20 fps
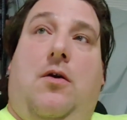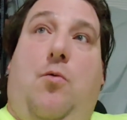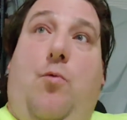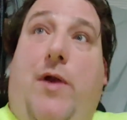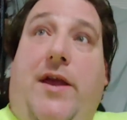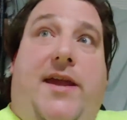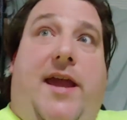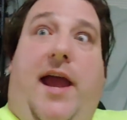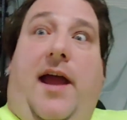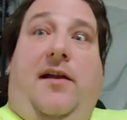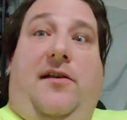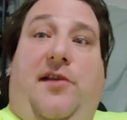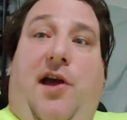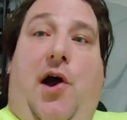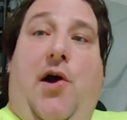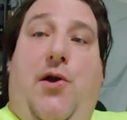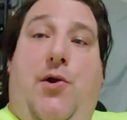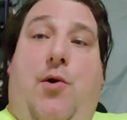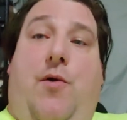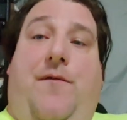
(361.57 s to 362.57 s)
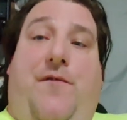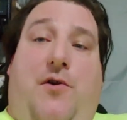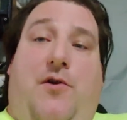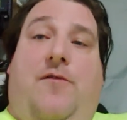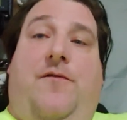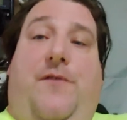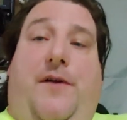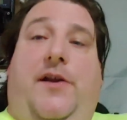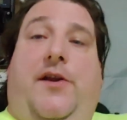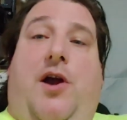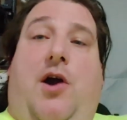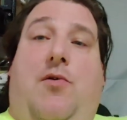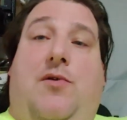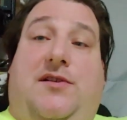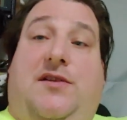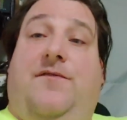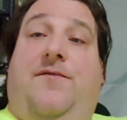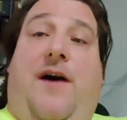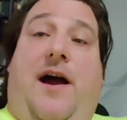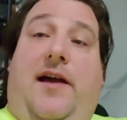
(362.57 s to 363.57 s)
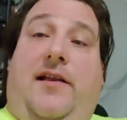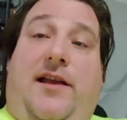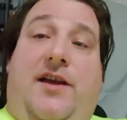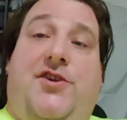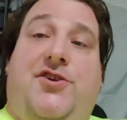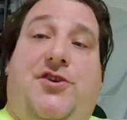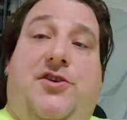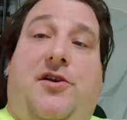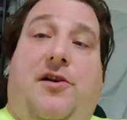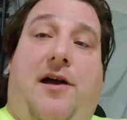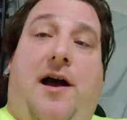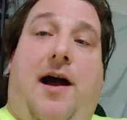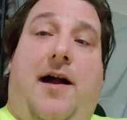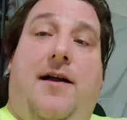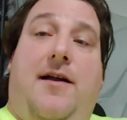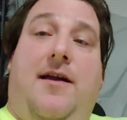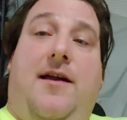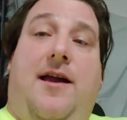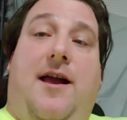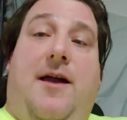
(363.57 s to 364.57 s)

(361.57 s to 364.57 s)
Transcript: We can't tell you if your video is in violation or not,